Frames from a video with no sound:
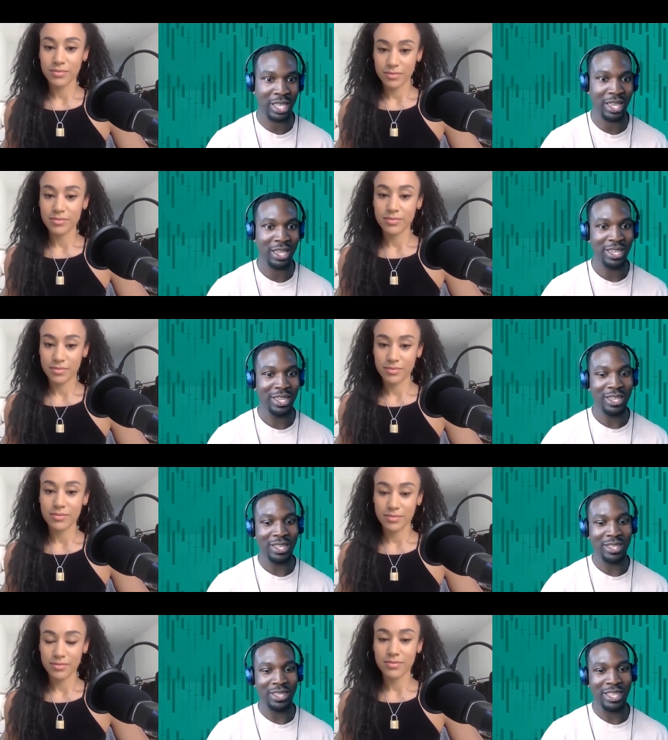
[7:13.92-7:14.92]
Speaker 1: that
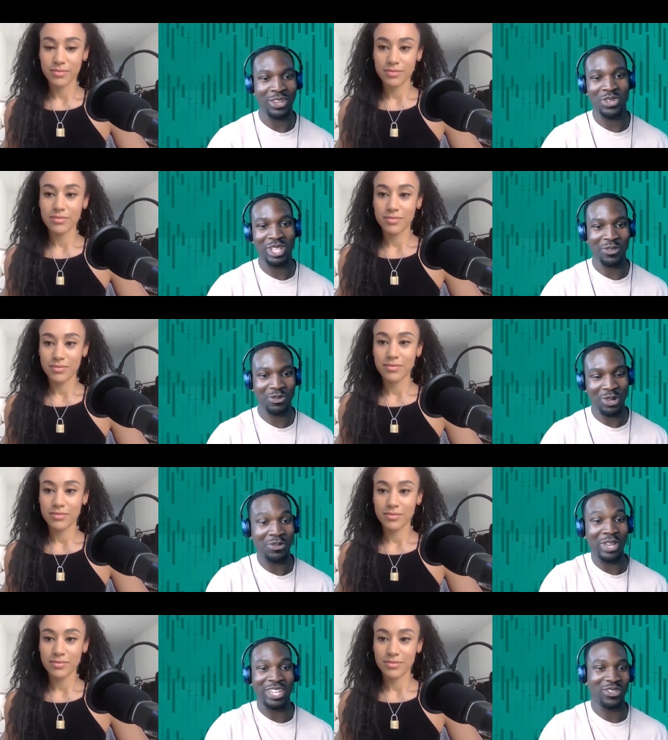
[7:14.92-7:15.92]
entry level,
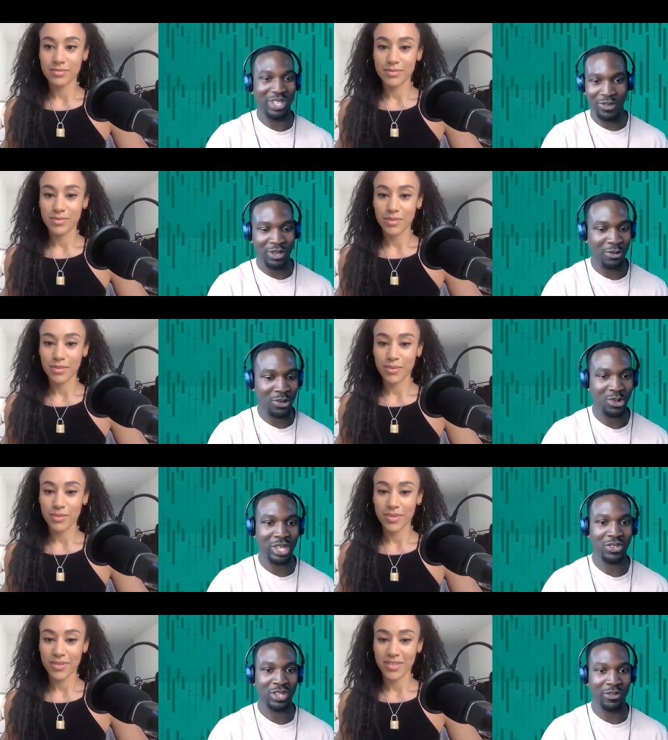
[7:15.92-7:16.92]
well, not entry level, I won't call
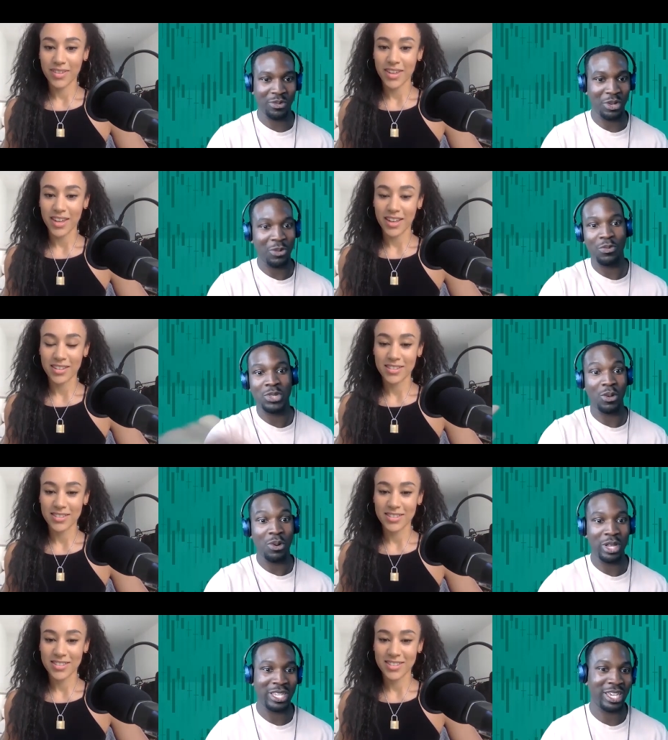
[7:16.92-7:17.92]
you entry level, but yeah.
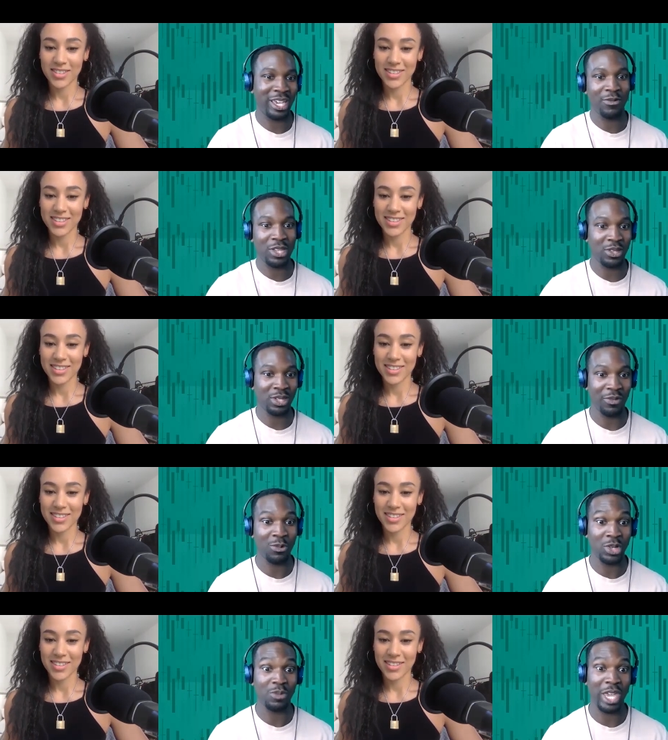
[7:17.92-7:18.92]
someone a year in or
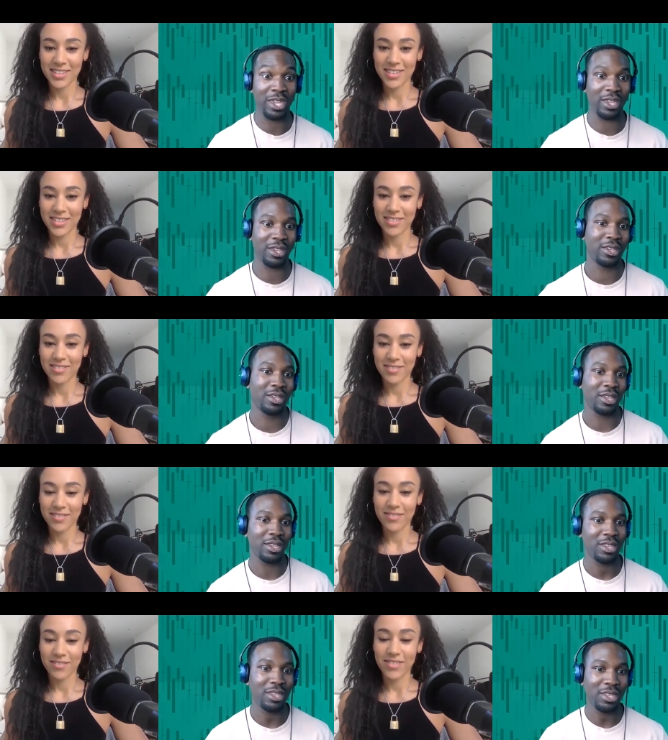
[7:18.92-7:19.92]
something would make?
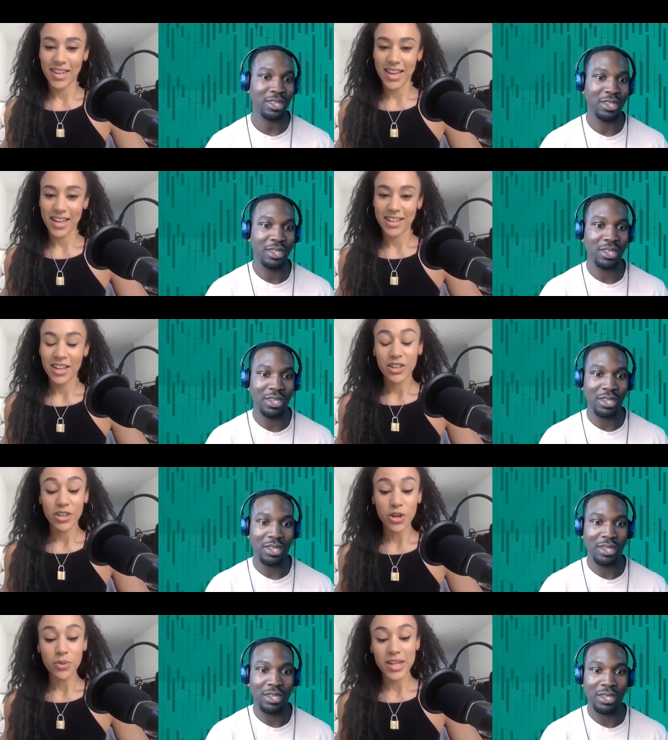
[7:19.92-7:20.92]
Speaker 2: Yeah,
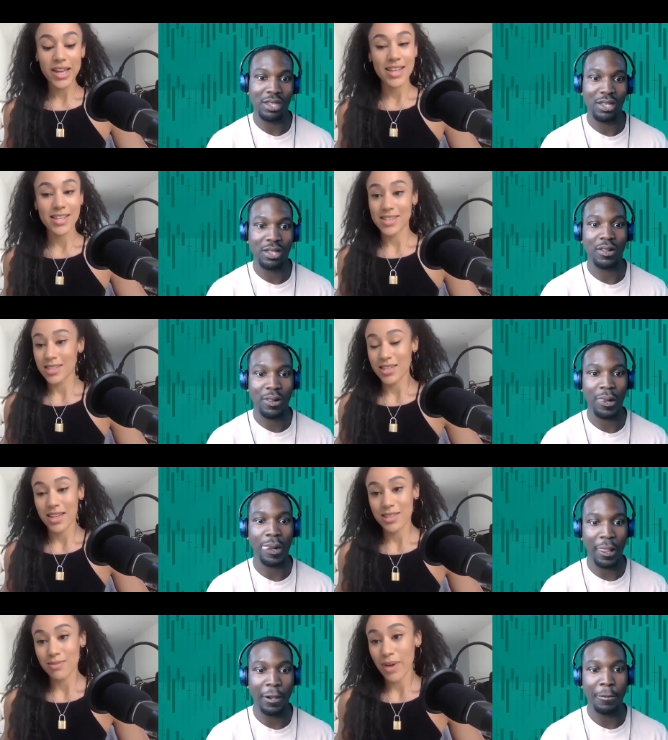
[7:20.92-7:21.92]
you know what it is. It's
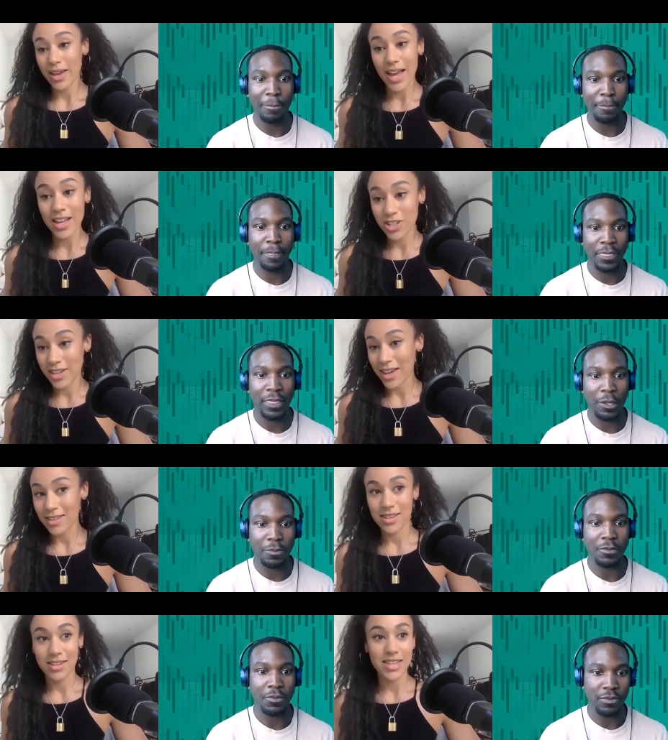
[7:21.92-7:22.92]
it's my
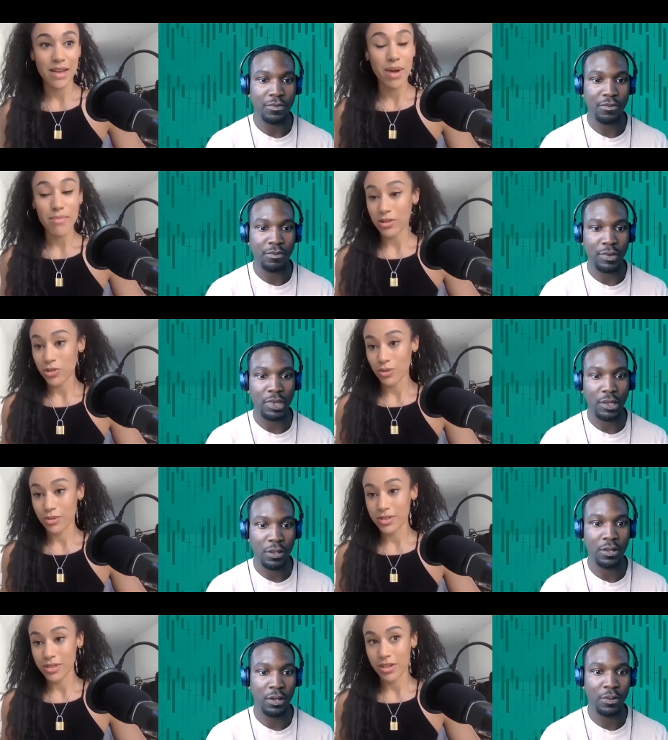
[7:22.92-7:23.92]
educators and my
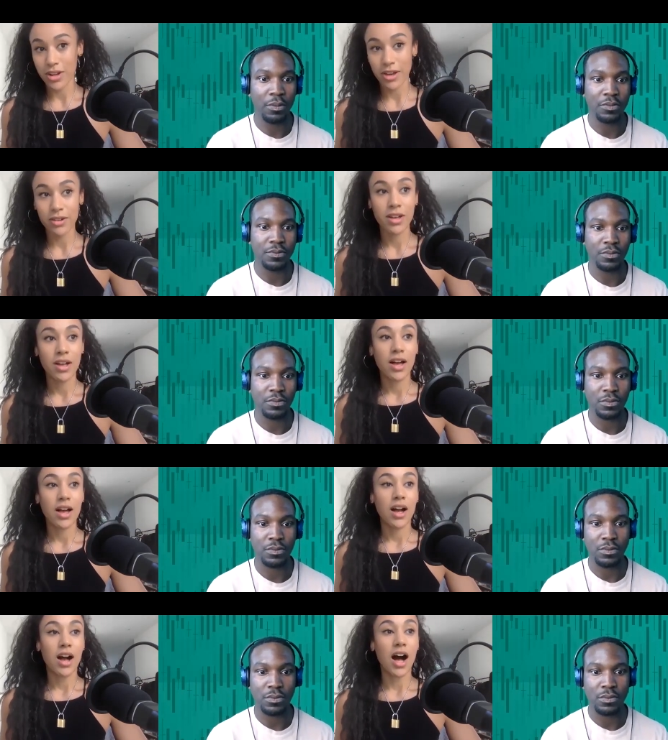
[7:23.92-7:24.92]
mentors. You know,
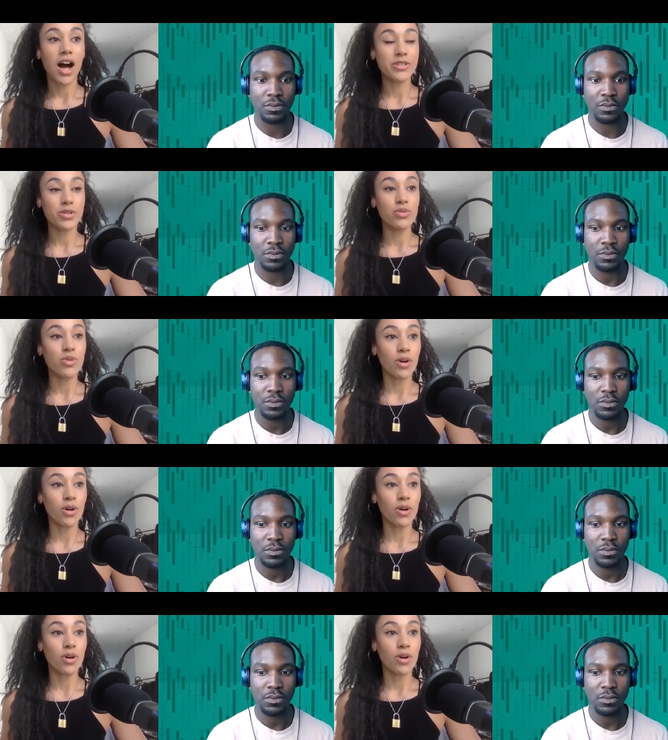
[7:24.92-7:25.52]
I do not